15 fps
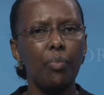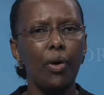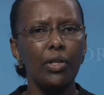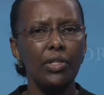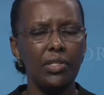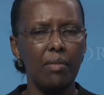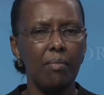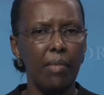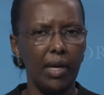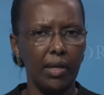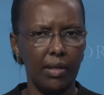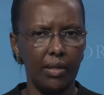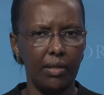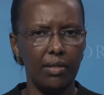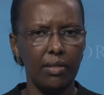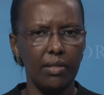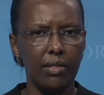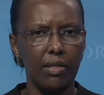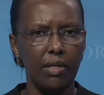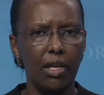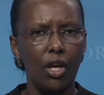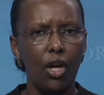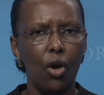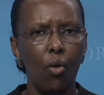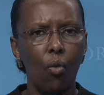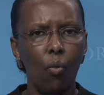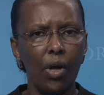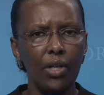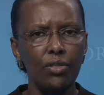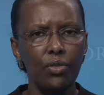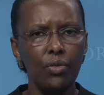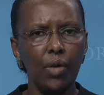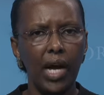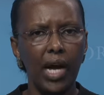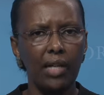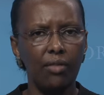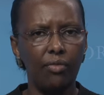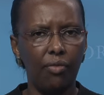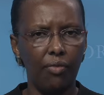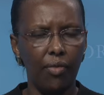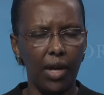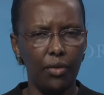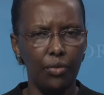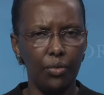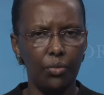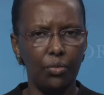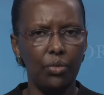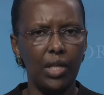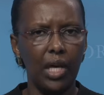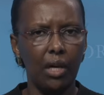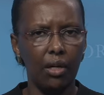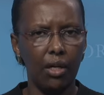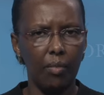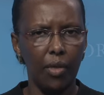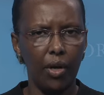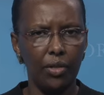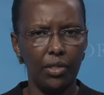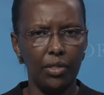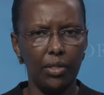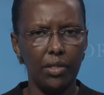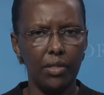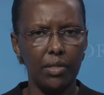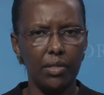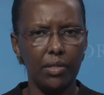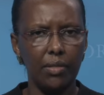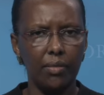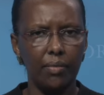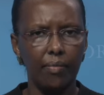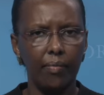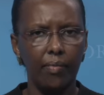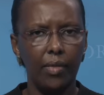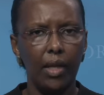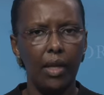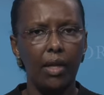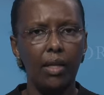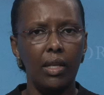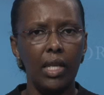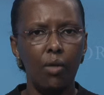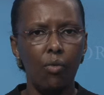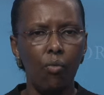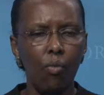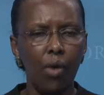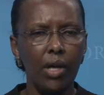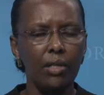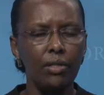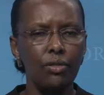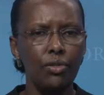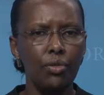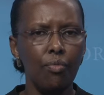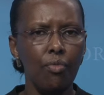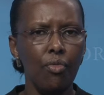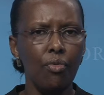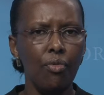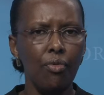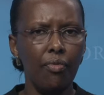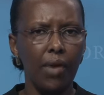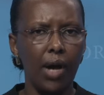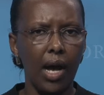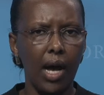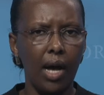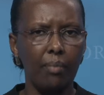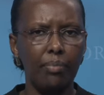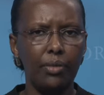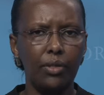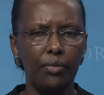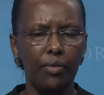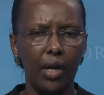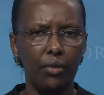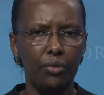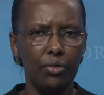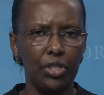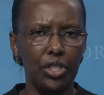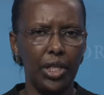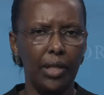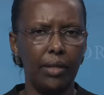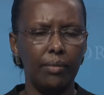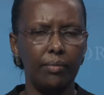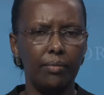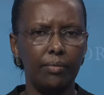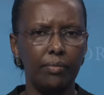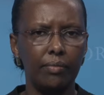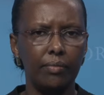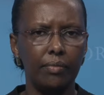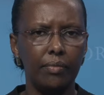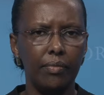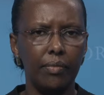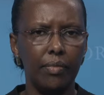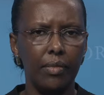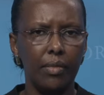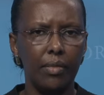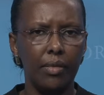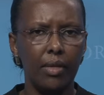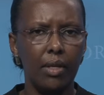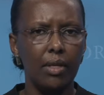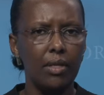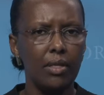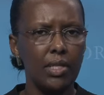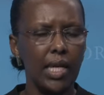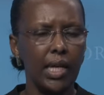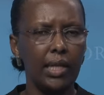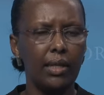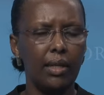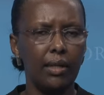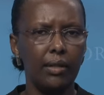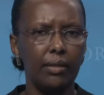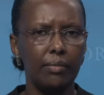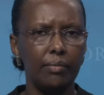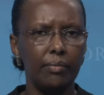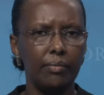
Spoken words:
policymakers want to add value to their commodities. They want to move up the value chain. Secondly,